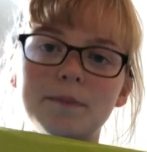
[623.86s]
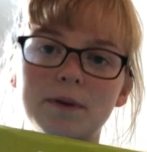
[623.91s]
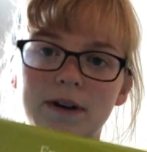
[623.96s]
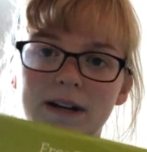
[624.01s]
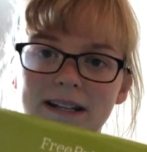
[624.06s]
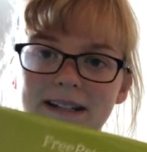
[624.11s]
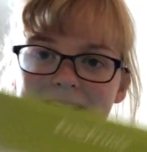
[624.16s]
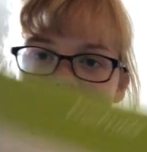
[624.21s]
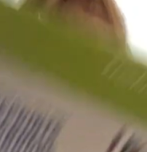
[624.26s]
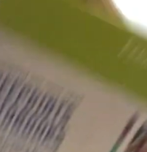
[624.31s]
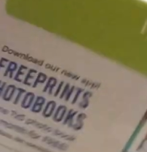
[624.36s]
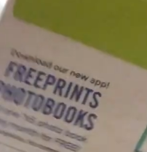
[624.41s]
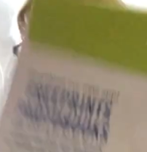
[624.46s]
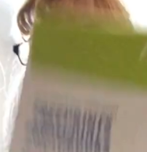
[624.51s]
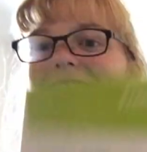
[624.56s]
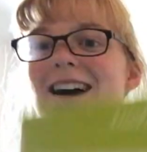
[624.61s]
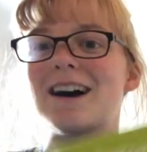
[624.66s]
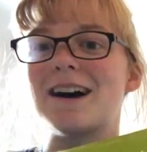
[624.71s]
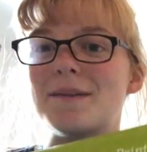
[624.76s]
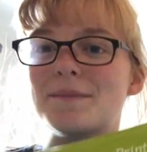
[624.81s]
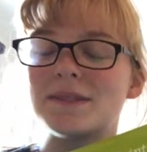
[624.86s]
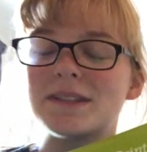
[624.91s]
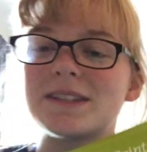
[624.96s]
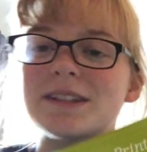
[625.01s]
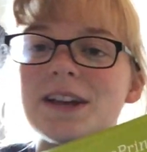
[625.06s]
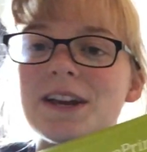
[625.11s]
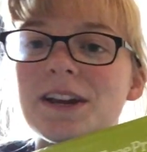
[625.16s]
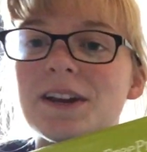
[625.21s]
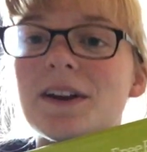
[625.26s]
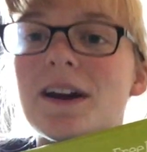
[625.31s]
Prints. Um,
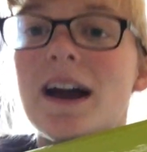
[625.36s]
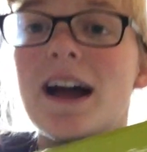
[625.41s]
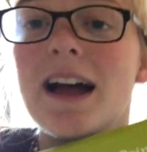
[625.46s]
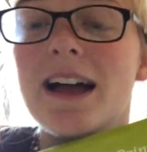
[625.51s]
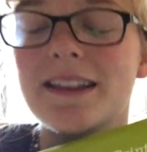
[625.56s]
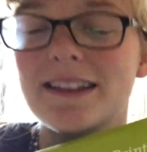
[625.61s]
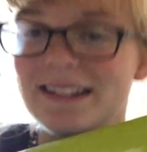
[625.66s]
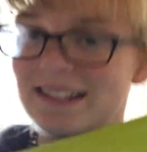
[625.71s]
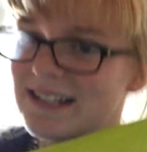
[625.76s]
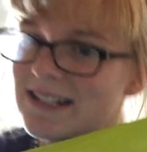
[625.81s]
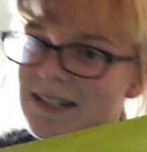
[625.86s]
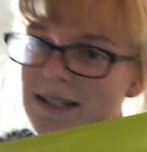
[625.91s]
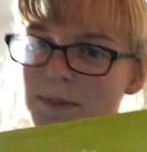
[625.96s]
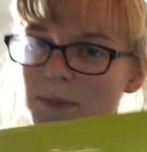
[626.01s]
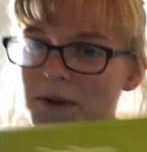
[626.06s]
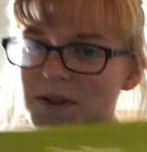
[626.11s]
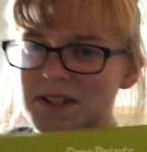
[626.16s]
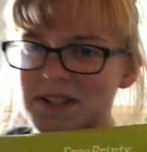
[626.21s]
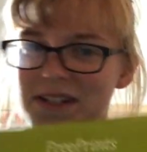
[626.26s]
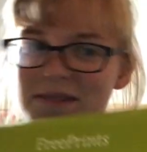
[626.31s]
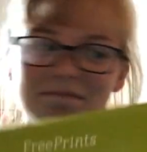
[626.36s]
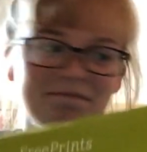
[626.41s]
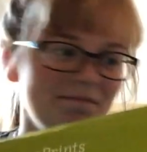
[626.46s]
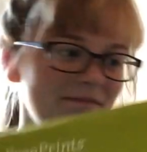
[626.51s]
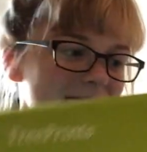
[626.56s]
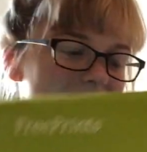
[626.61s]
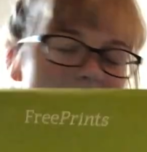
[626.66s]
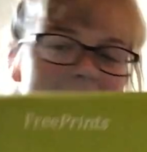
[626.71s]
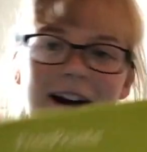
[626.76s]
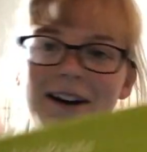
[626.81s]
so this isn't sponsored,
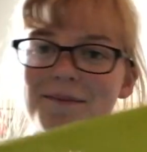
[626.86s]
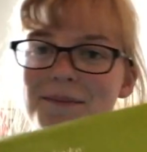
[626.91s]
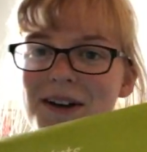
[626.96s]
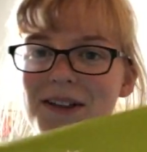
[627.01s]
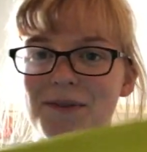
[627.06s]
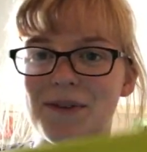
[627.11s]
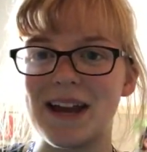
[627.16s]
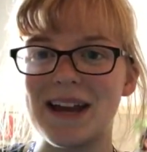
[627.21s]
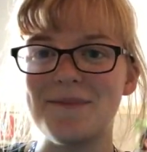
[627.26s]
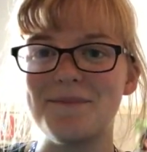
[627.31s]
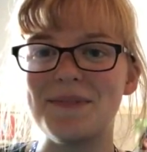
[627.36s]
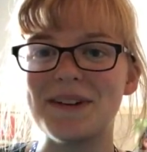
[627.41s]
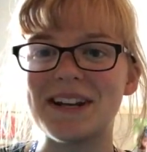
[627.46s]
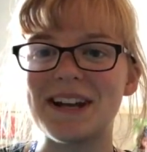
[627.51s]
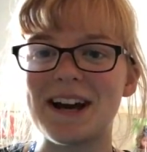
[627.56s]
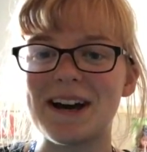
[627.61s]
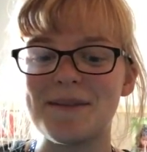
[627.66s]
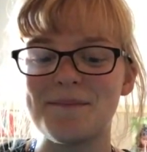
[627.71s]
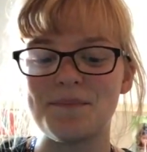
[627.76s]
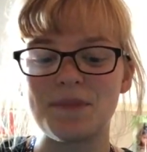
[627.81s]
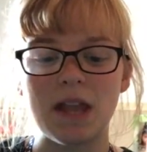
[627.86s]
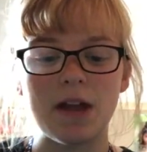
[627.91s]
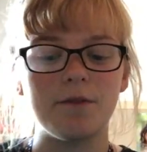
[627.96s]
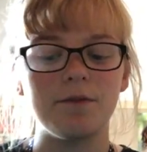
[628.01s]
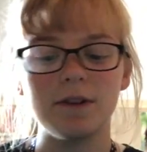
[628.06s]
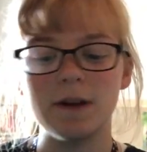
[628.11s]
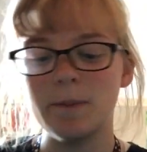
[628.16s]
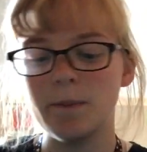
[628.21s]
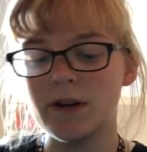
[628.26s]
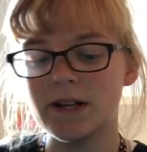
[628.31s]
uh, by the way, but um,
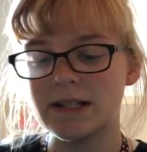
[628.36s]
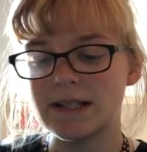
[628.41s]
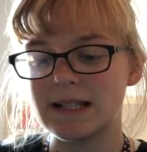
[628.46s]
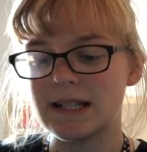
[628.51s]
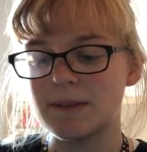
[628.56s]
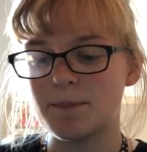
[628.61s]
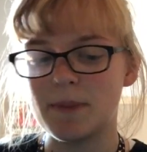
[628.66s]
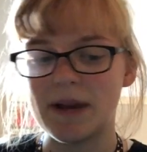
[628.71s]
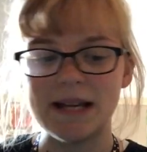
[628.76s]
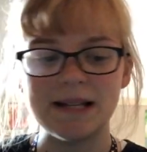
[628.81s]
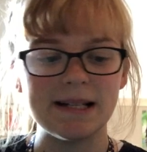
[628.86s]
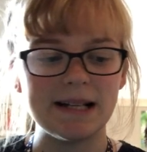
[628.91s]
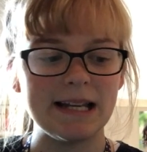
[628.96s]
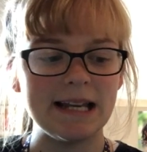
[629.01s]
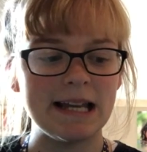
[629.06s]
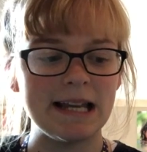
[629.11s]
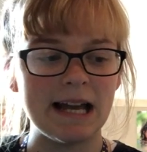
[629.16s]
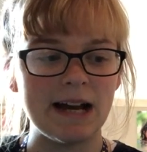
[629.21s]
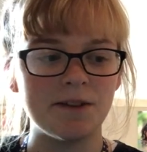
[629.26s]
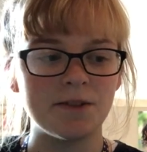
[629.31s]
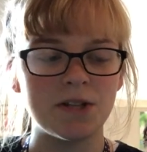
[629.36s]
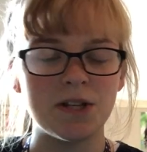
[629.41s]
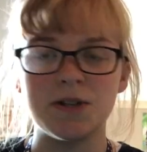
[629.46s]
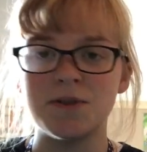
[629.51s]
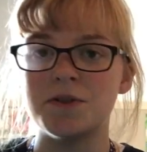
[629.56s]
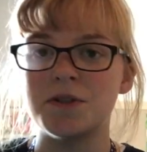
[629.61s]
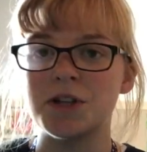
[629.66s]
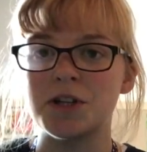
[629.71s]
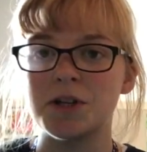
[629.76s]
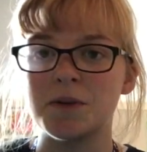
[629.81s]
Free Prints it basically allows you
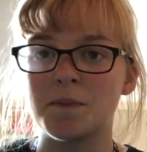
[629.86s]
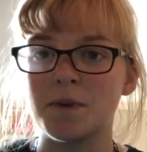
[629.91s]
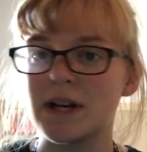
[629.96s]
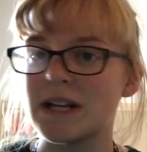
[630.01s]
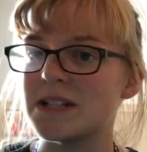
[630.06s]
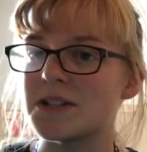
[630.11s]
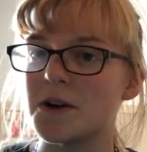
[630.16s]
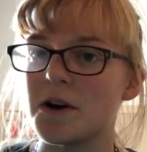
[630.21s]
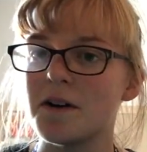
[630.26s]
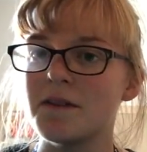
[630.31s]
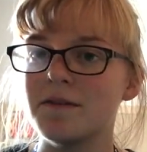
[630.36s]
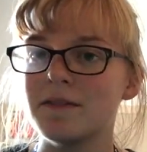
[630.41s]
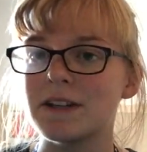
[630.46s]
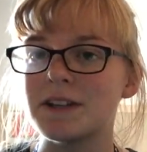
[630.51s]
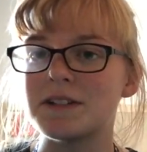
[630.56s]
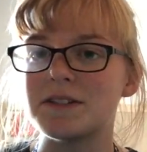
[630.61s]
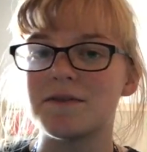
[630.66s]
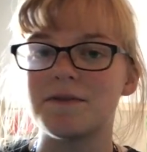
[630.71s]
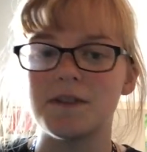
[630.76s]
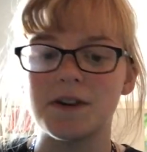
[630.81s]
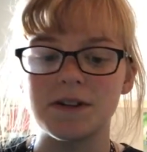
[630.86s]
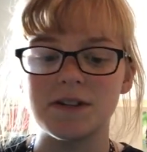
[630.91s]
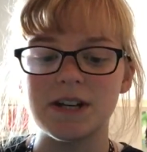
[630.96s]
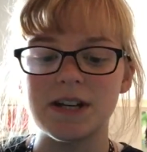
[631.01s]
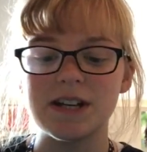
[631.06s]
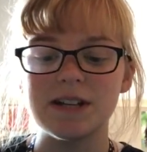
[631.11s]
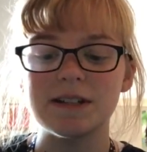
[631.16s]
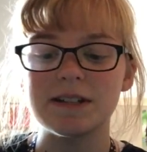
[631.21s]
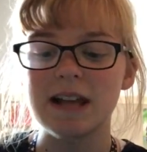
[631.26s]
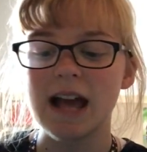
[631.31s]
to print off loads of
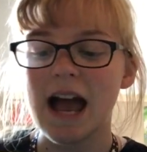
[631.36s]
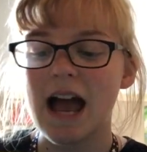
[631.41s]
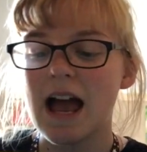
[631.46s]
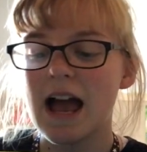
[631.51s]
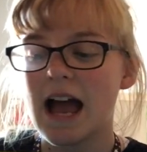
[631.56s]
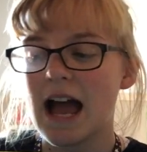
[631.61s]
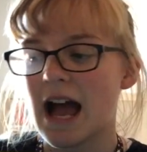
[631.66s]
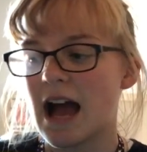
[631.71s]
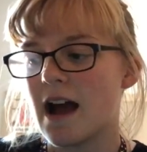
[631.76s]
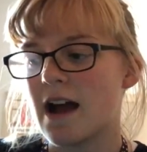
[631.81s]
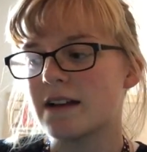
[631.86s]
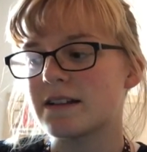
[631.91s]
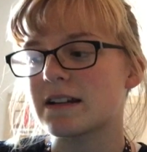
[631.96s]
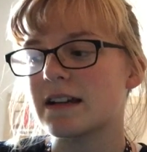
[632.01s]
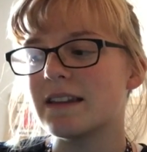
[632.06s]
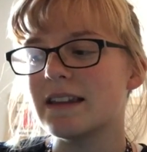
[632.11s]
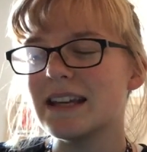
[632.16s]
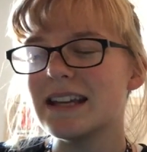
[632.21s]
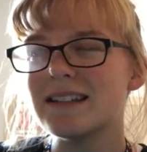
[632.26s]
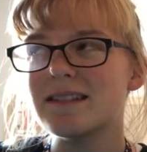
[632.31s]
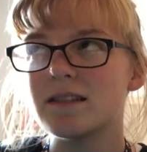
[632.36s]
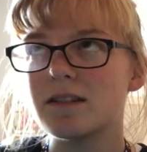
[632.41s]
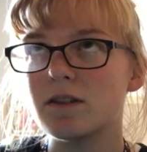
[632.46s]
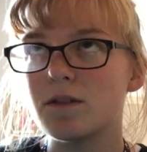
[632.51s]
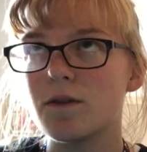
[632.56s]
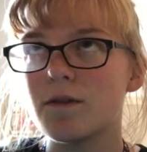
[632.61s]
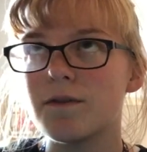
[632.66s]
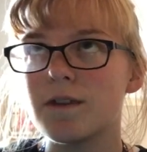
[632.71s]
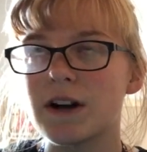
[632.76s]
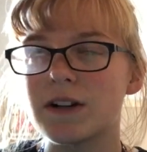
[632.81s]
photos and I think it's
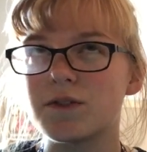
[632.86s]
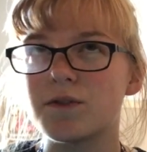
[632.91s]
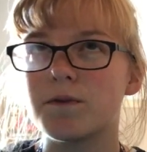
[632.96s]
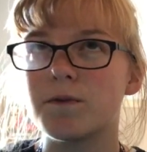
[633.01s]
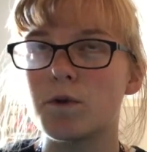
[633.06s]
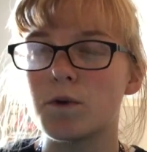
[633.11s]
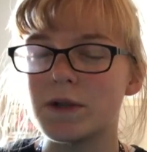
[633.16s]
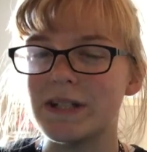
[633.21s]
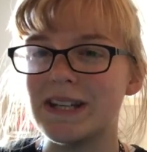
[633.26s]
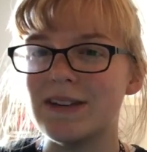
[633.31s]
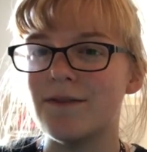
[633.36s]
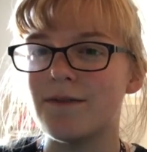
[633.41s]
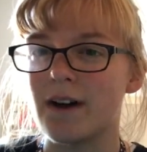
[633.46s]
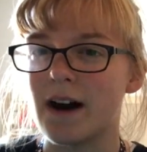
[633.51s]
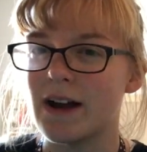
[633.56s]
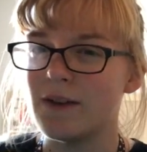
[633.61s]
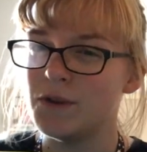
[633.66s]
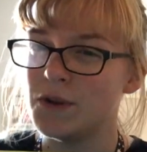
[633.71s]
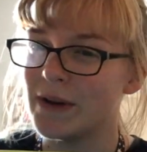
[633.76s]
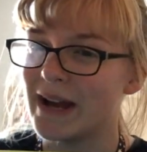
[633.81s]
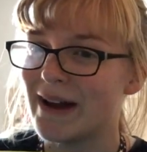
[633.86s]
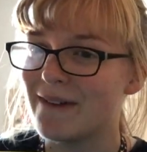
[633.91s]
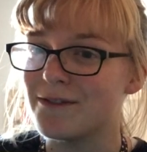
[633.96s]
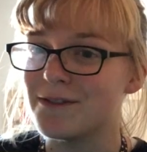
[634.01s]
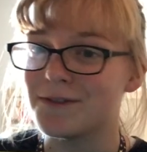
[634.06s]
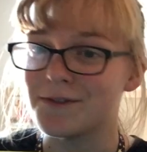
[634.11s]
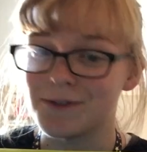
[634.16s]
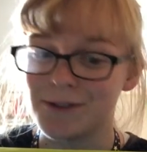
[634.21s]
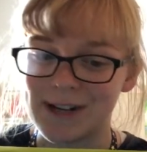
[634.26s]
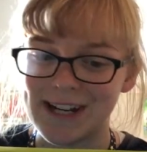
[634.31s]
your first 45 you get
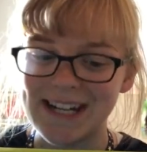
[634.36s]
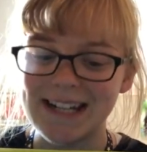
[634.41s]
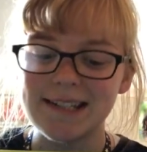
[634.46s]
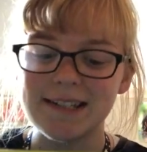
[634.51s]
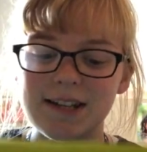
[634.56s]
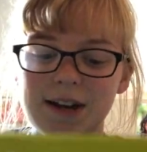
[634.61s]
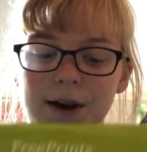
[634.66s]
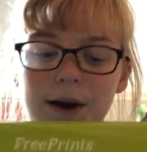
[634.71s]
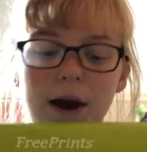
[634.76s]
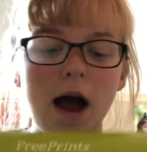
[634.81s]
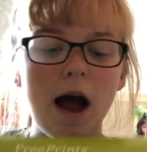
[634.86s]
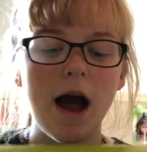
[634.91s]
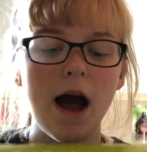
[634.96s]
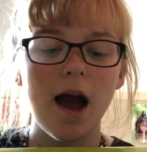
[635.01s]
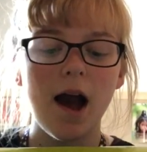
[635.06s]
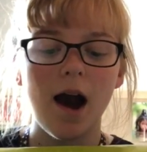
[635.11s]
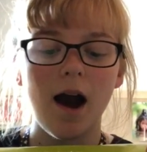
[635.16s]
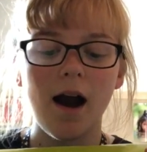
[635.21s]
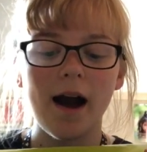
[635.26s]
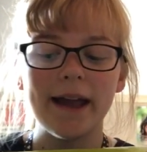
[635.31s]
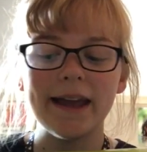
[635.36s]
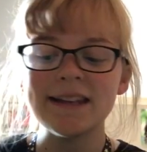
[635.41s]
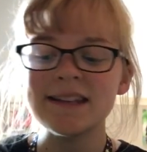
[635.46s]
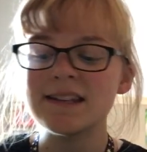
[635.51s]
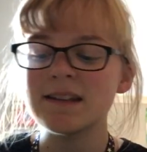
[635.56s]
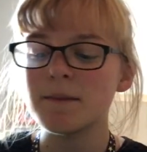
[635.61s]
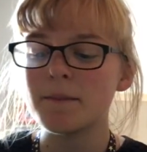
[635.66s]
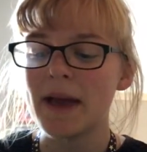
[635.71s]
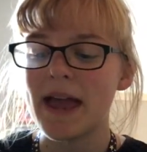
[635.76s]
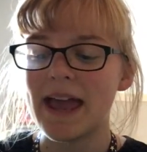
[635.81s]
for free. So I ended
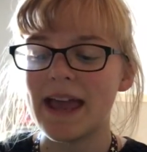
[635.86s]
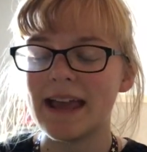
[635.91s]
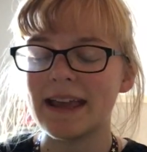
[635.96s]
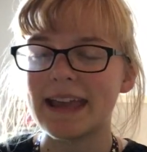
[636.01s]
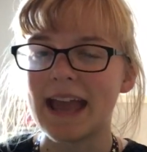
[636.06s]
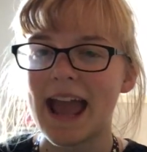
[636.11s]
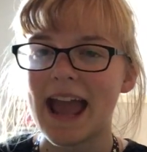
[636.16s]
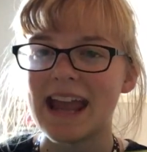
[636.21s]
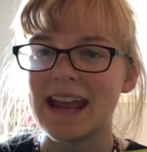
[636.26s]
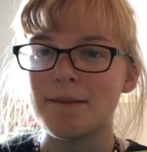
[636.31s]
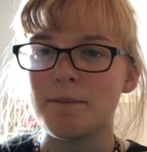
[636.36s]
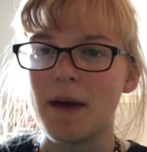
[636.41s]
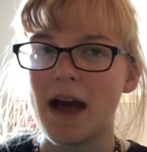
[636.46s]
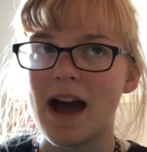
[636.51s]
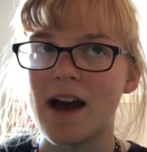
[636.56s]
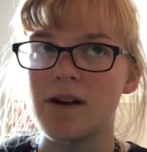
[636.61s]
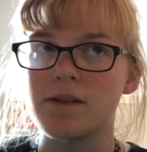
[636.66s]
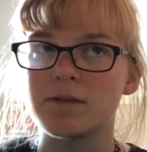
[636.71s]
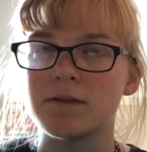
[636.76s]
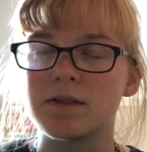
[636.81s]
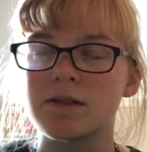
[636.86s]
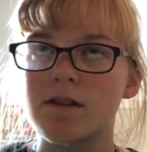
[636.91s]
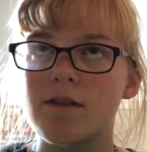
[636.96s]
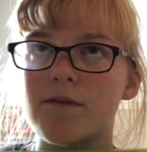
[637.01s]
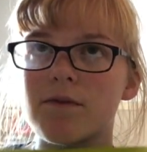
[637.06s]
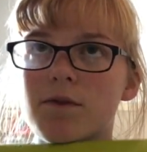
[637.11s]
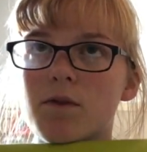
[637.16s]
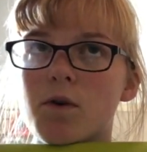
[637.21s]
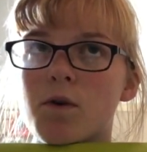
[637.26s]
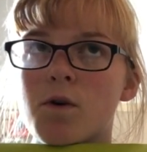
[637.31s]
up paying £8
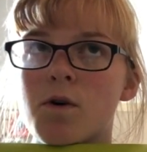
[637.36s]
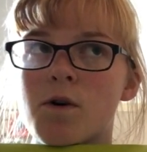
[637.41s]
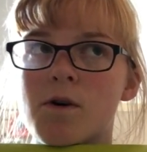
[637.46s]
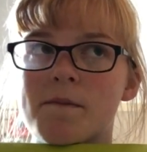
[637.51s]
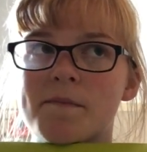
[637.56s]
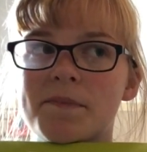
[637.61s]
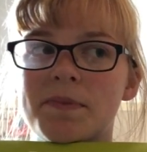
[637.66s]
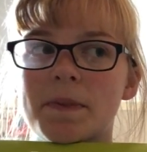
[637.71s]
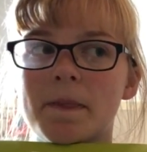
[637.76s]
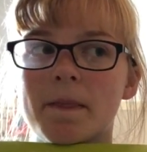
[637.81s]
for